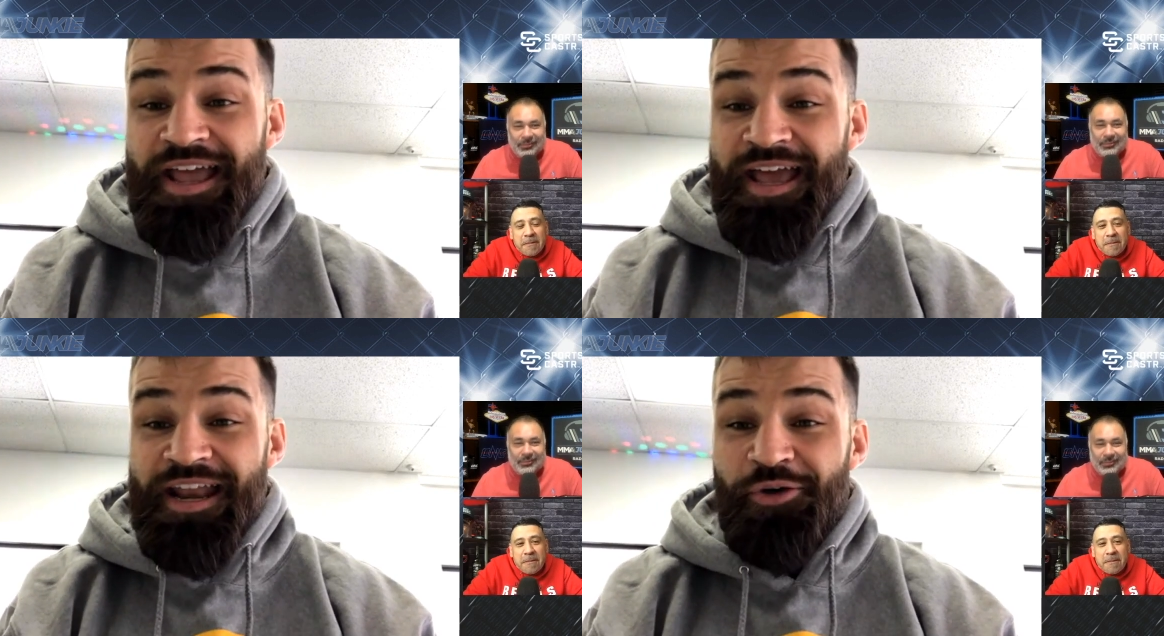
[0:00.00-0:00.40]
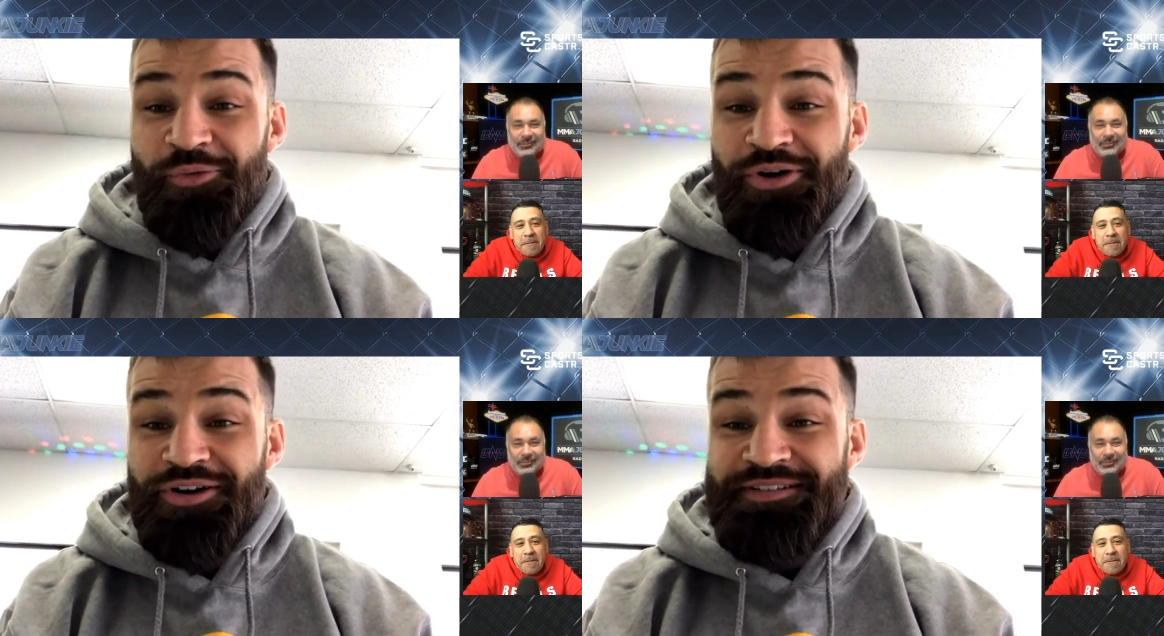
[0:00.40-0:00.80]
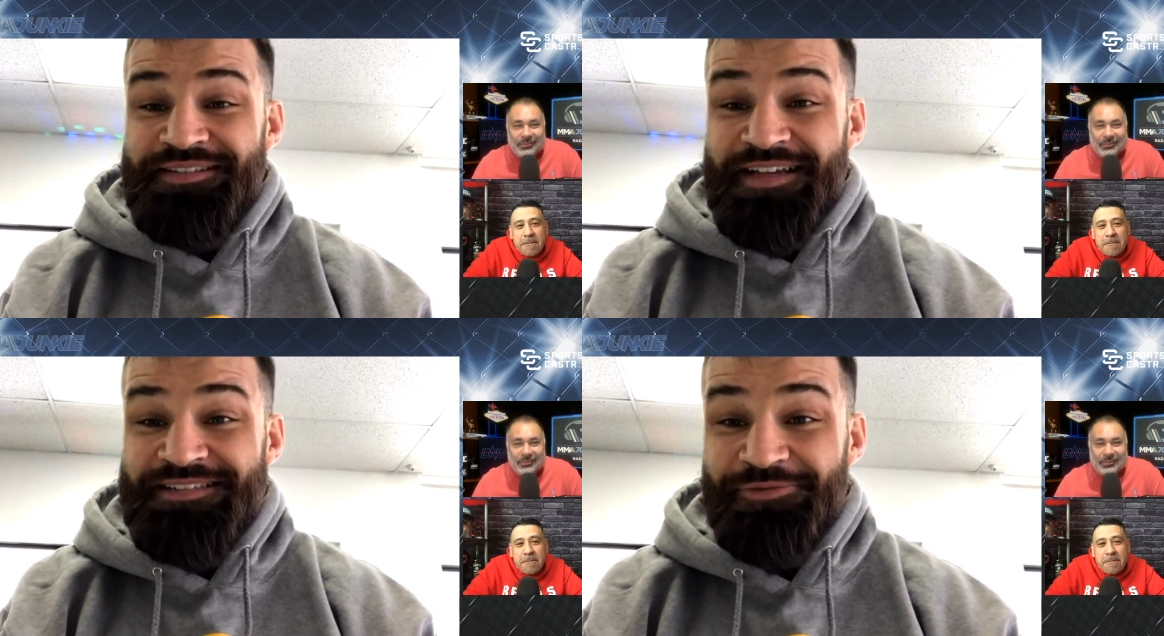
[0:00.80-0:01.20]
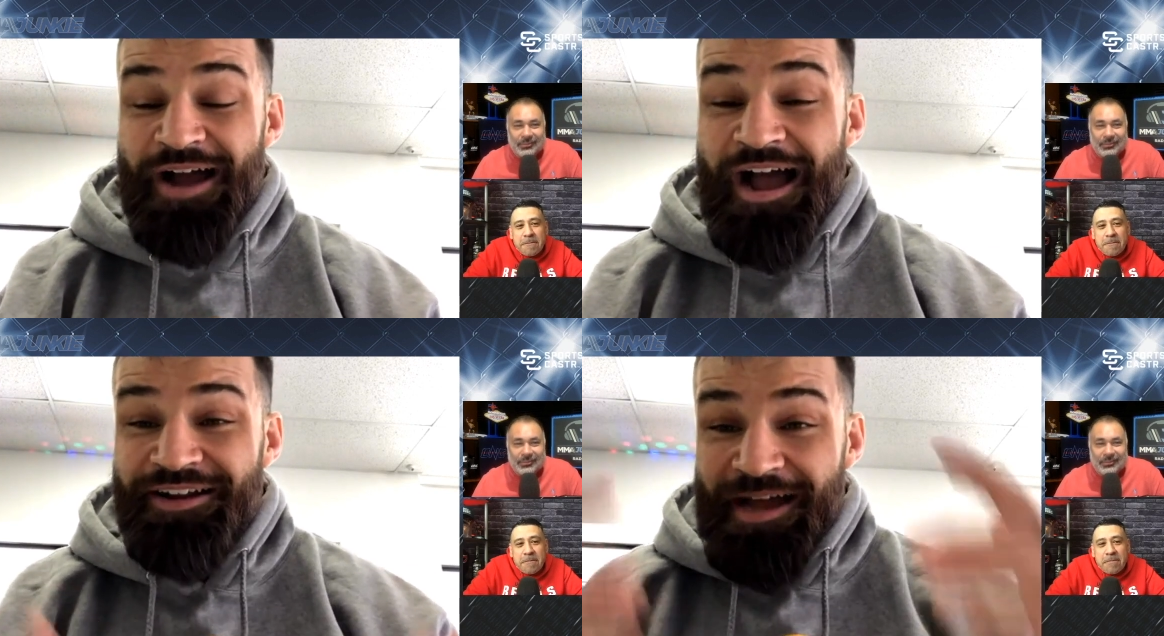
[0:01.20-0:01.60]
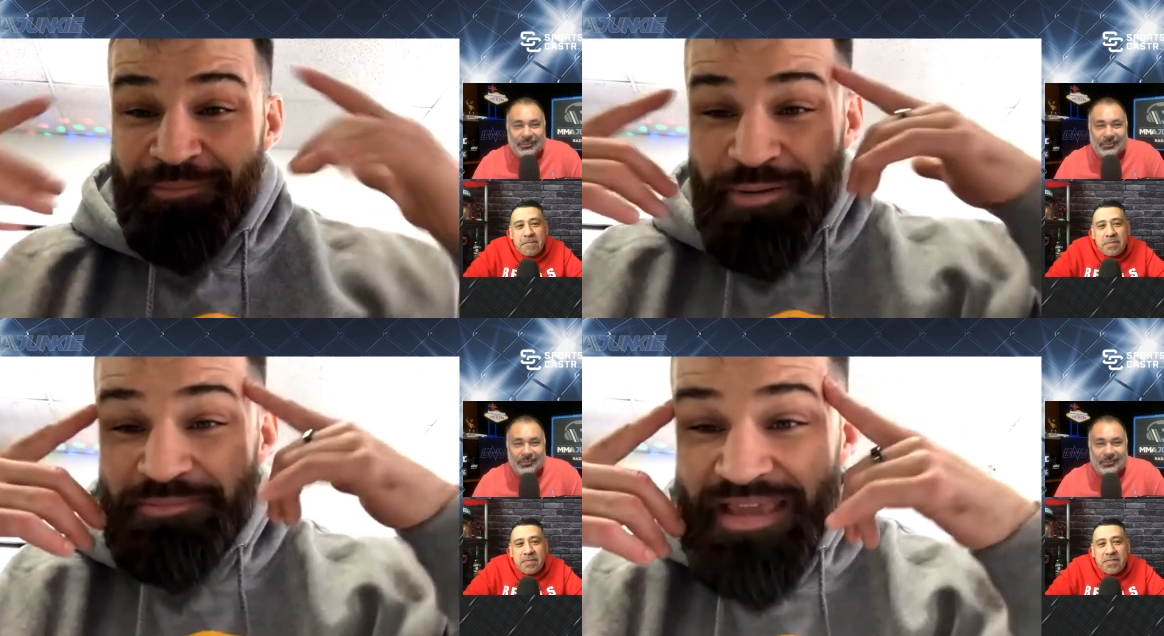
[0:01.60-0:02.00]
Speaker 1: And it worked. That's wild. I'm
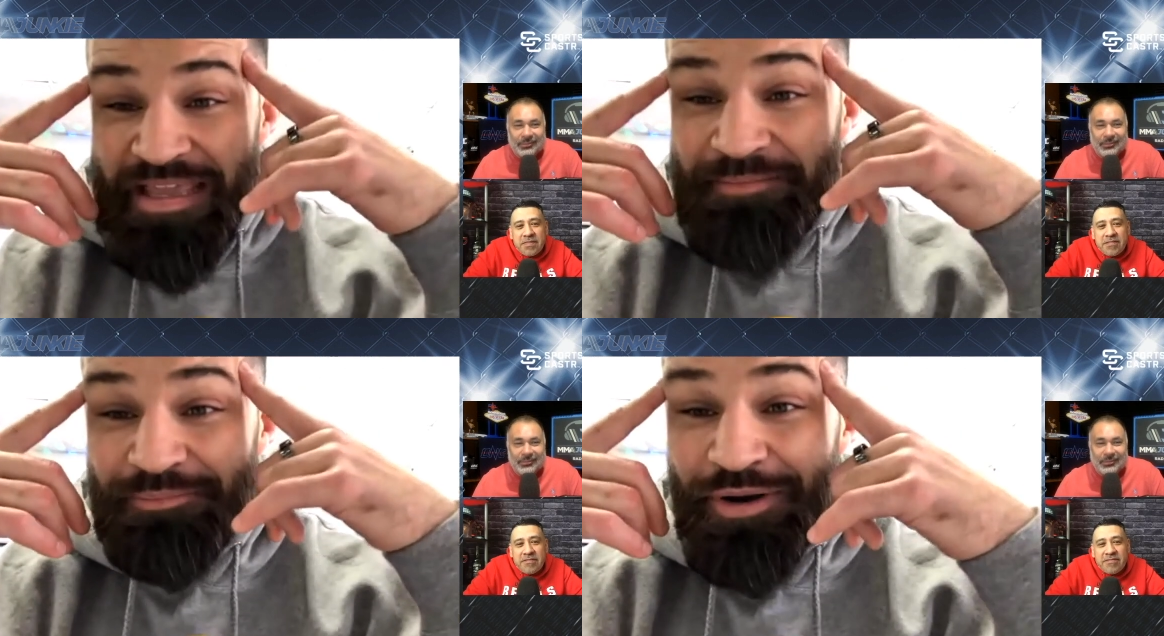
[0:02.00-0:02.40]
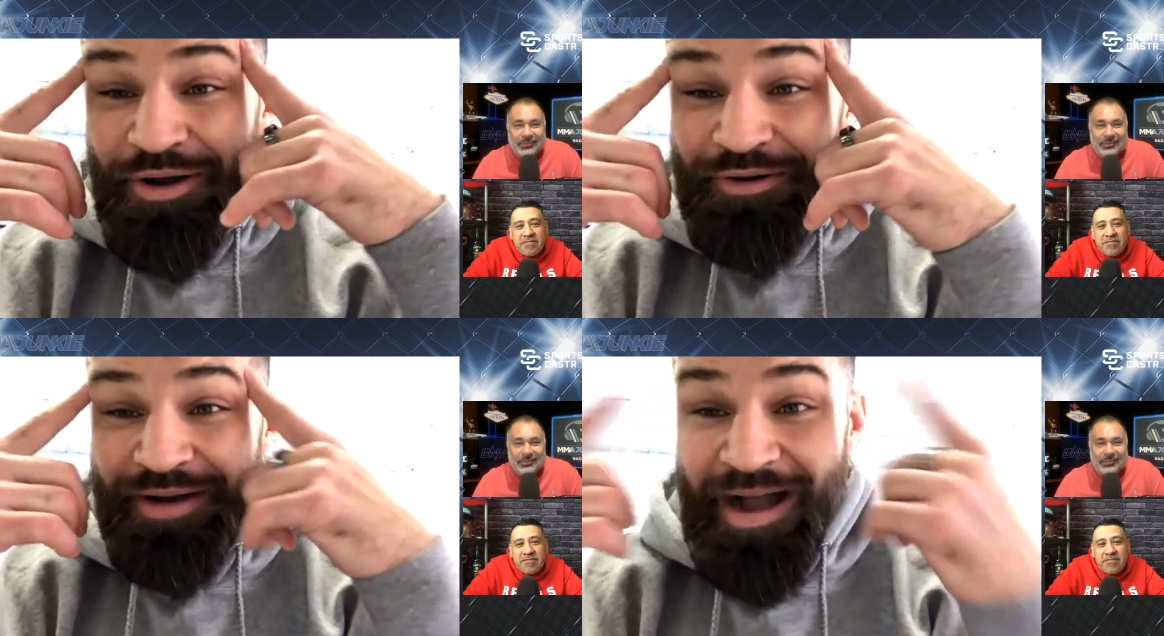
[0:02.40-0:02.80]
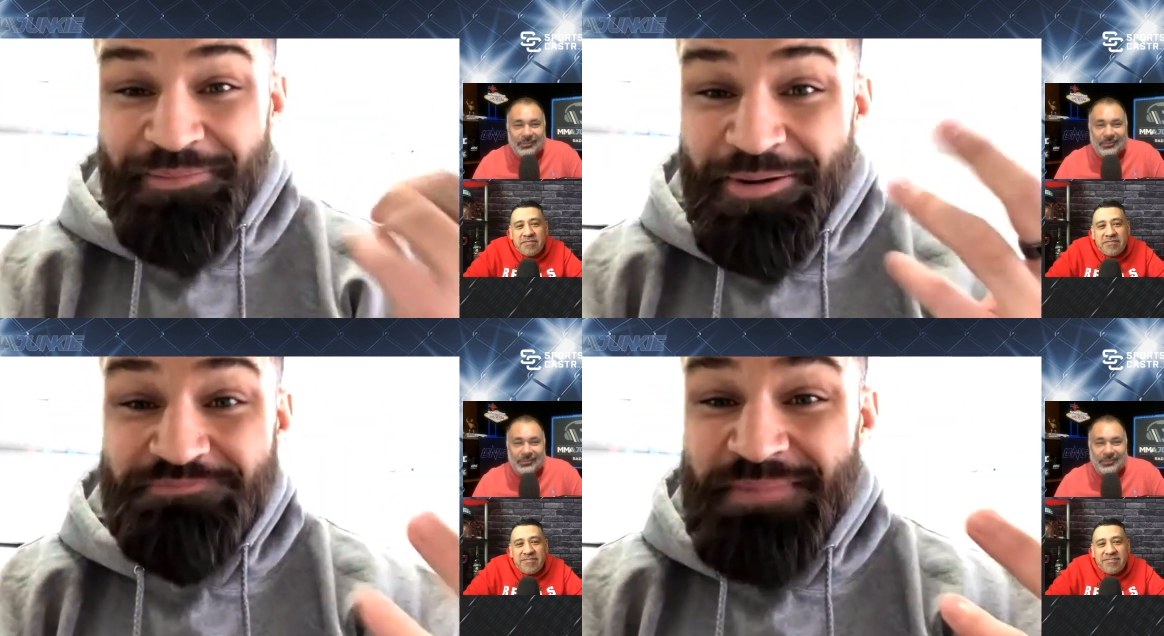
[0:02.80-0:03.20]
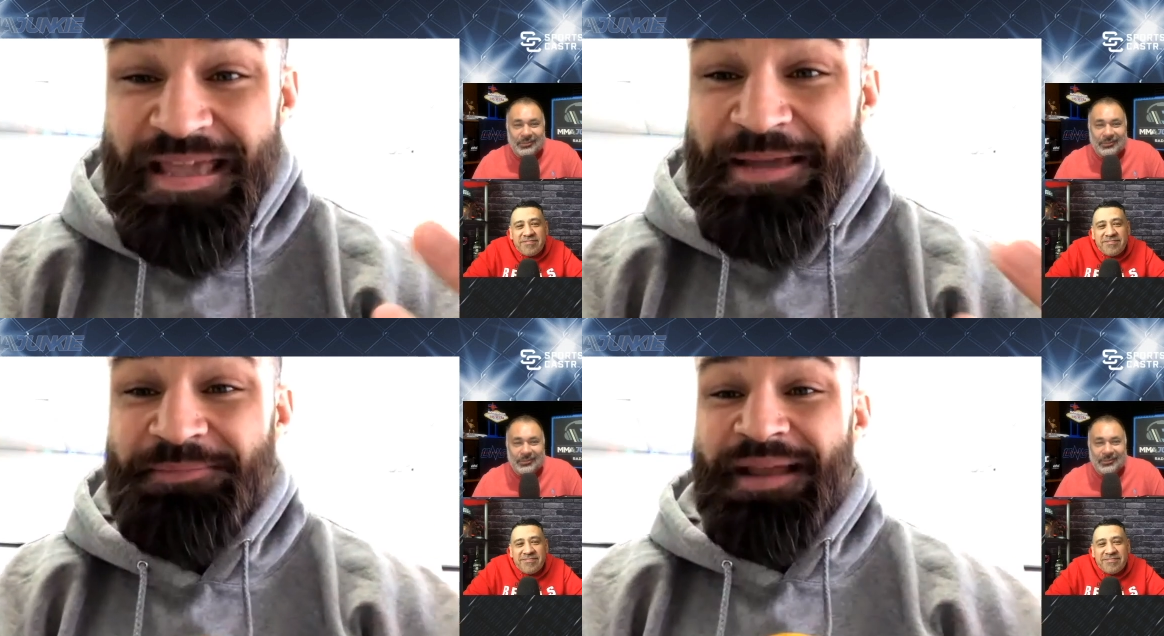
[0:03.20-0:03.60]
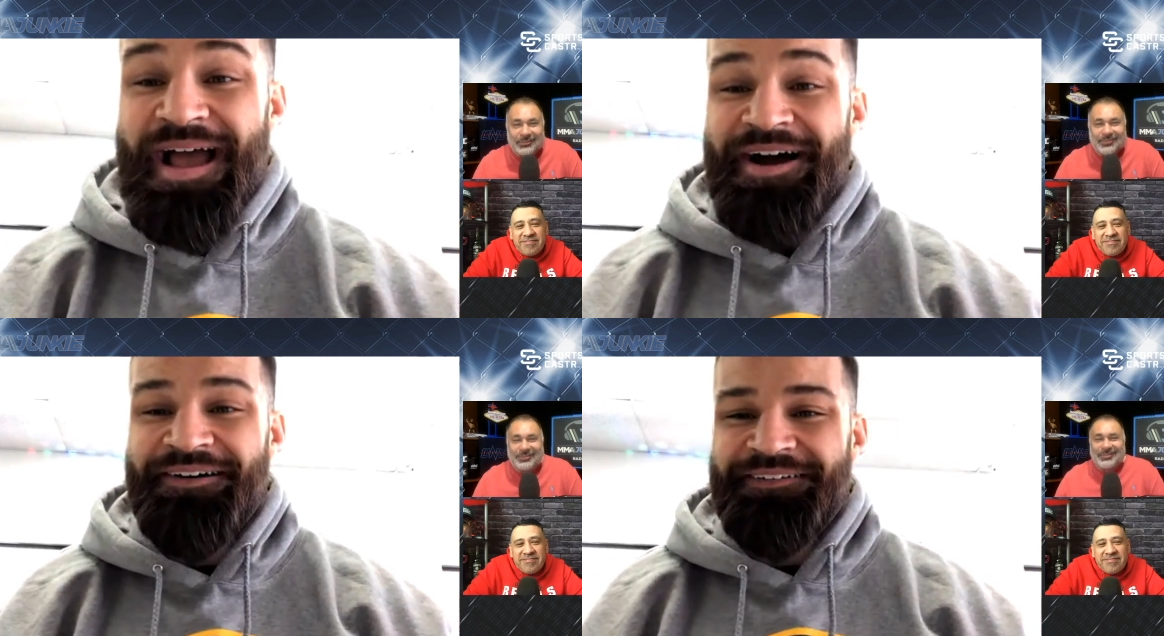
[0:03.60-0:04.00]
a meme, bro. I'm a meme now.